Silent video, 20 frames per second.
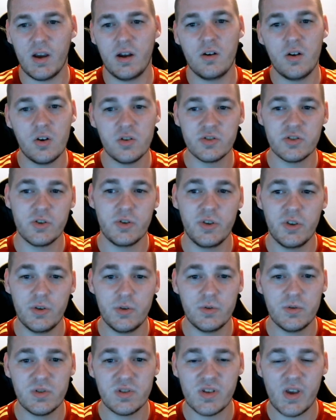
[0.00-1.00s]
also
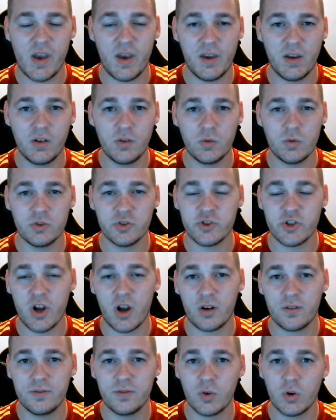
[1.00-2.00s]
use a
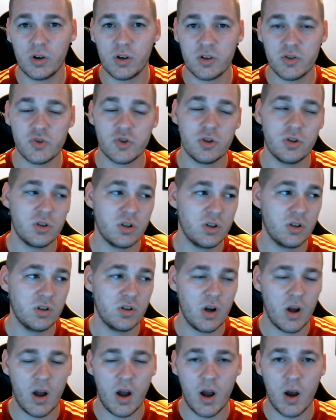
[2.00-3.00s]
DualShock 4 controller
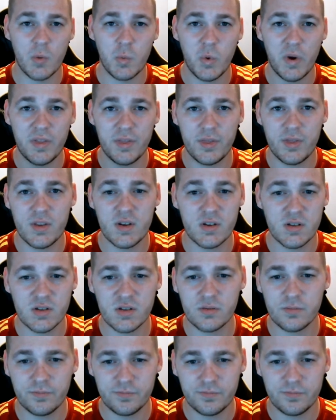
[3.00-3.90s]
with this